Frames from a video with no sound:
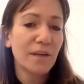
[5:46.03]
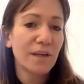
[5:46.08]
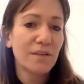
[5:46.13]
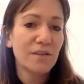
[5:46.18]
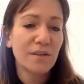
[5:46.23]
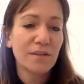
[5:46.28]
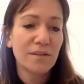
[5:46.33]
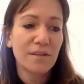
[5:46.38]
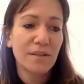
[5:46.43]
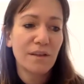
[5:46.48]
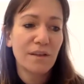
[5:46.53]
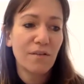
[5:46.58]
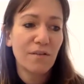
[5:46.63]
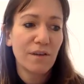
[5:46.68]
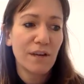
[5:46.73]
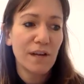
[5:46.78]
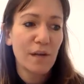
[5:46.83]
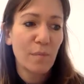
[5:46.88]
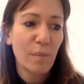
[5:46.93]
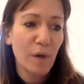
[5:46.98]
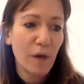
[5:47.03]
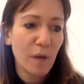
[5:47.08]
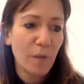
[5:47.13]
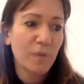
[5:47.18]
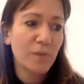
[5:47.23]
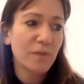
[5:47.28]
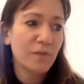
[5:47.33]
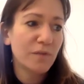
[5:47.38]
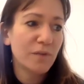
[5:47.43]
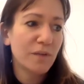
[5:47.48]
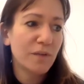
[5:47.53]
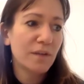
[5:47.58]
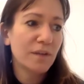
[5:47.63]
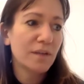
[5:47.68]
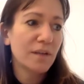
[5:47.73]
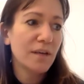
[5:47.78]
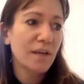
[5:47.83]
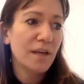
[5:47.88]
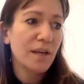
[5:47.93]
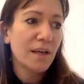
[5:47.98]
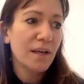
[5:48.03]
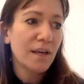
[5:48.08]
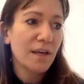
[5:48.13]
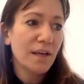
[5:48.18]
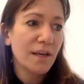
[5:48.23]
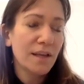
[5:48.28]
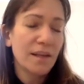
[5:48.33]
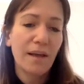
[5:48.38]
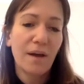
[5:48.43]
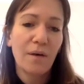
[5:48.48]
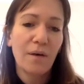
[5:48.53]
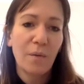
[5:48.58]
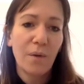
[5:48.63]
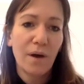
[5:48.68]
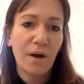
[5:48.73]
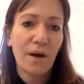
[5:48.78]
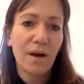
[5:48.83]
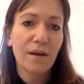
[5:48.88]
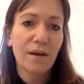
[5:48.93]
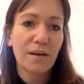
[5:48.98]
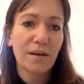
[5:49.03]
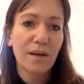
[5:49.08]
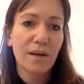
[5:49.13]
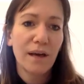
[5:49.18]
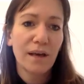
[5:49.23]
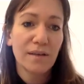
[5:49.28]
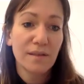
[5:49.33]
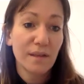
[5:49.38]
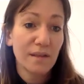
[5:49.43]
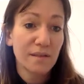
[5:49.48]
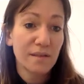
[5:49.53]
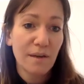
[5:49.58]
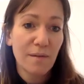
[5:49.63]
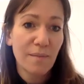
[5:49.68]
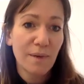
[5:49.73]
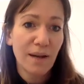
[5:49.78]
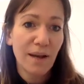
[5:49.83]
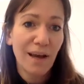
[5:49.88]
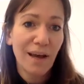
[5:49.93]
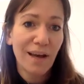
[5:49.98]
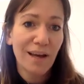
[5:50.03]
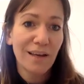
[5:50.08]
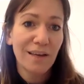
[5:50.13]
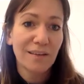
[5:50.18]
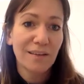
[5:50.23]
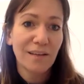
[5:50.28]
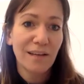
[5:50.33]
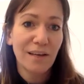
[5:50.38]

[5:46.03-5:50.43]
They're really purposeful in their work, as are Sam and I.